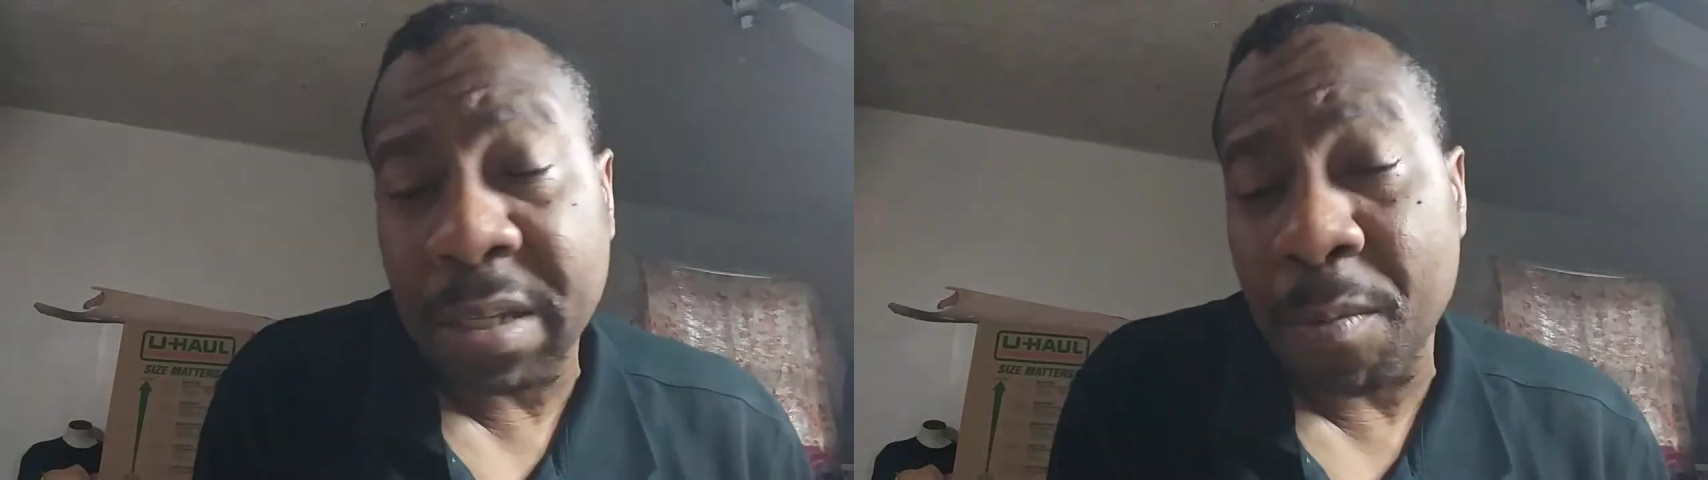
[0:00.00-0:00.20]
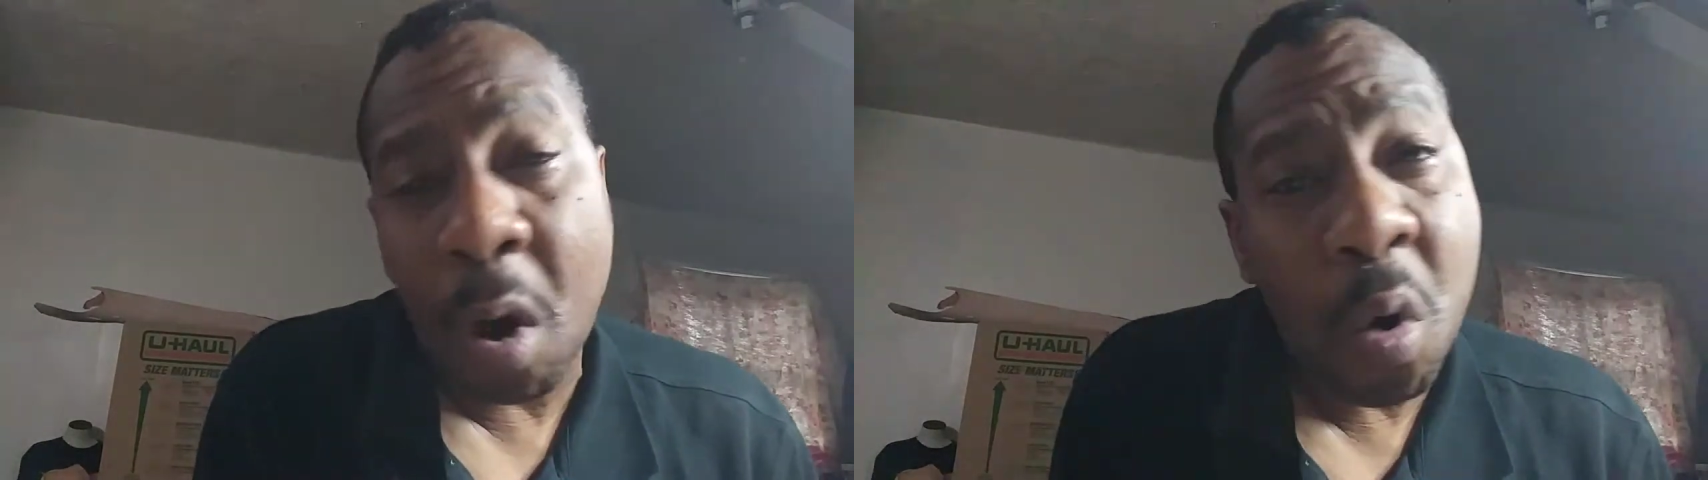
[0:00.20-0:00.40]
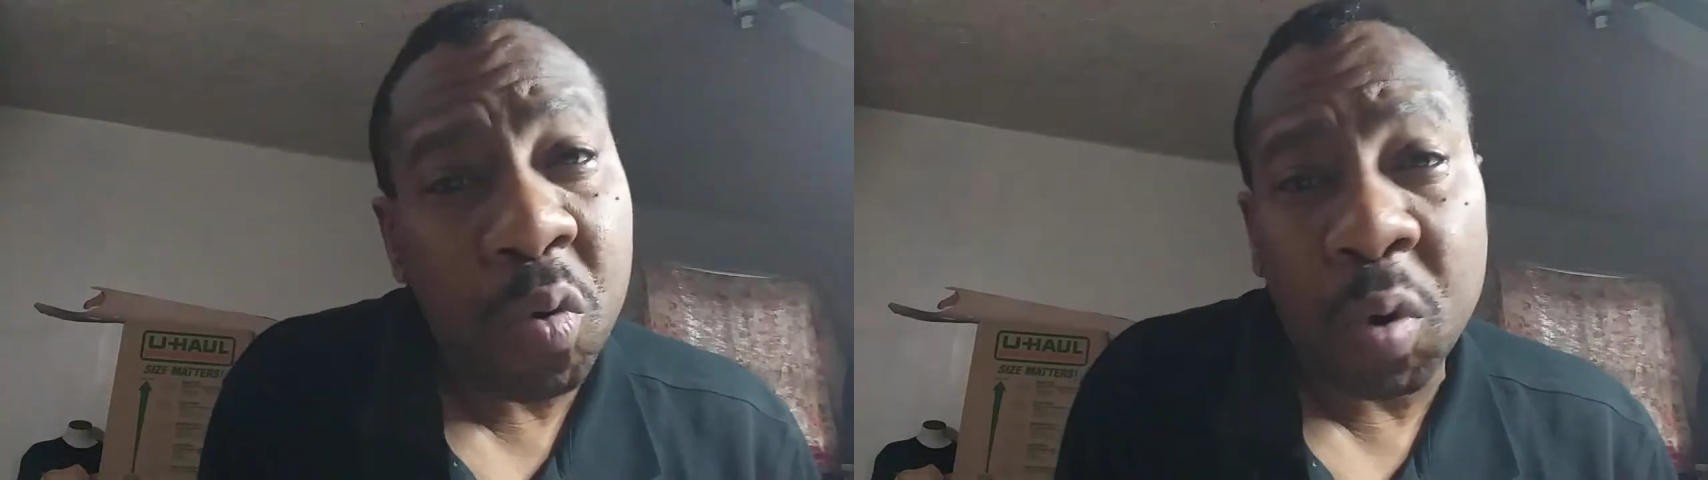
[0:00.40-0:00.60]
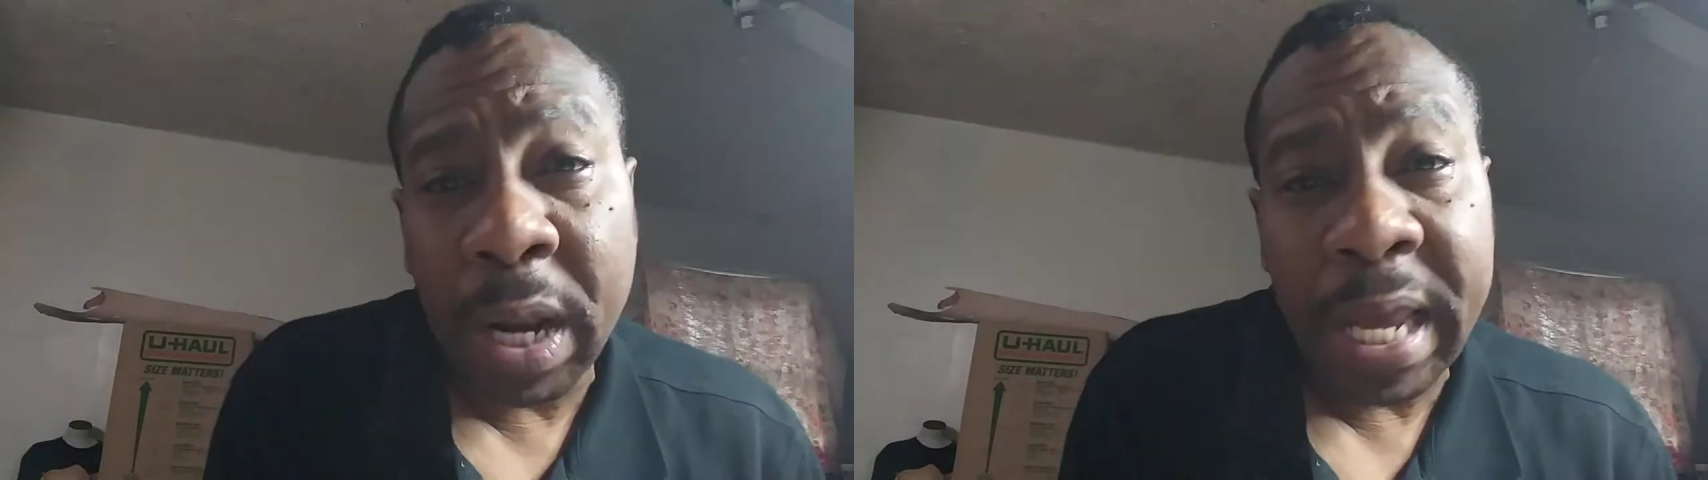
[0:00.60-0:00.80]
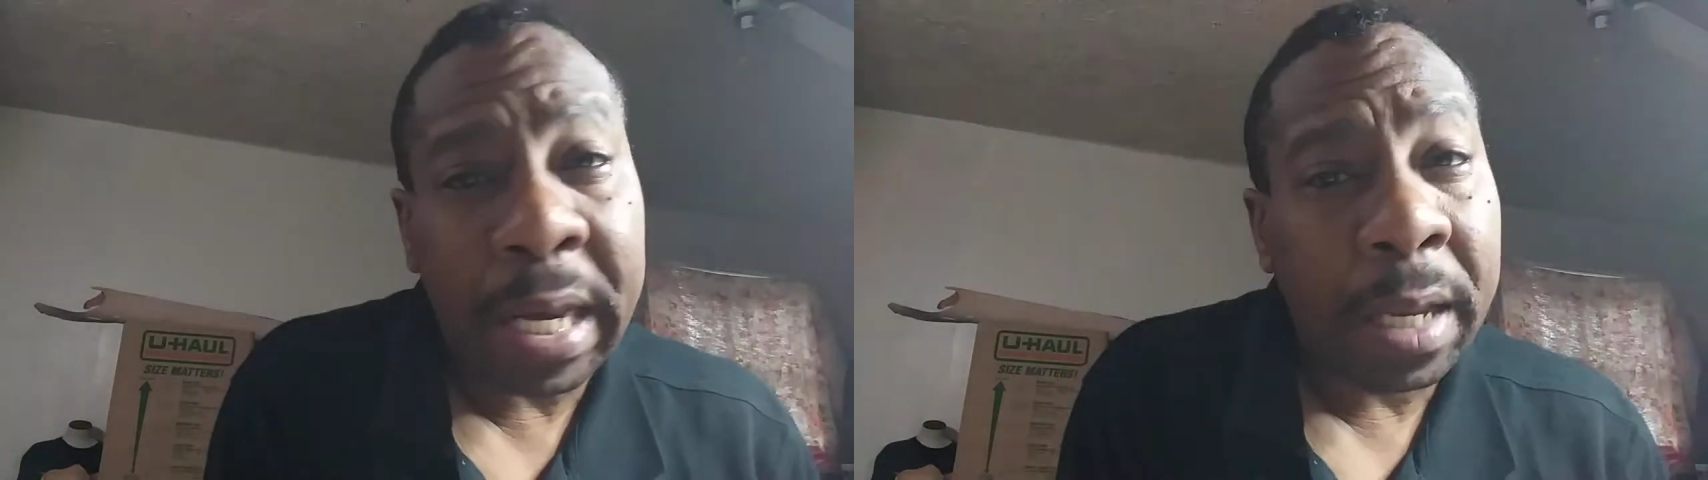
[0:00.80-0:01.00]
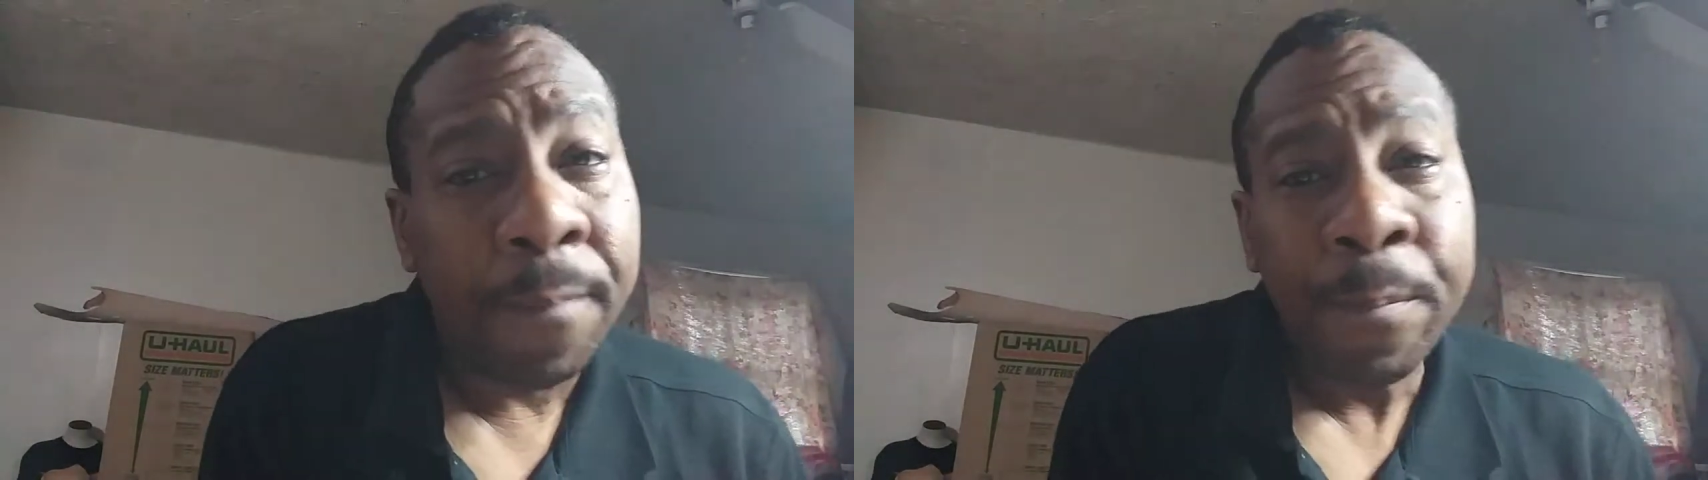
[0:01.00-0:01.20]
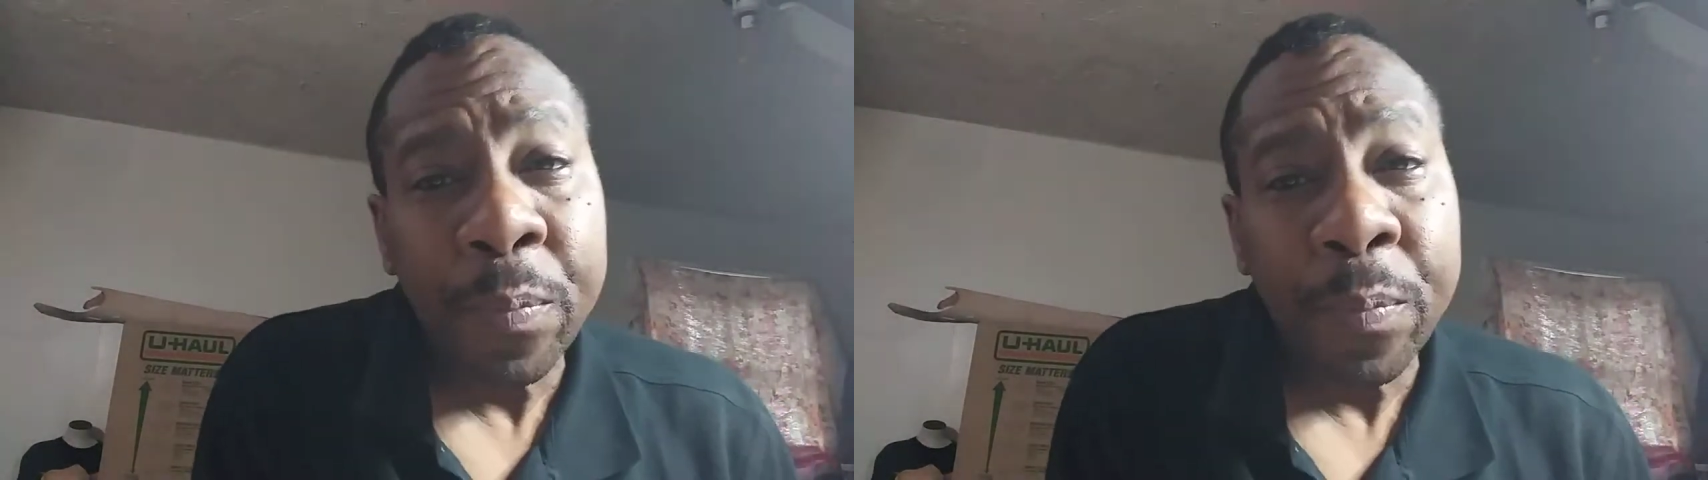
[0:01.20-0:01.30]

some older lady,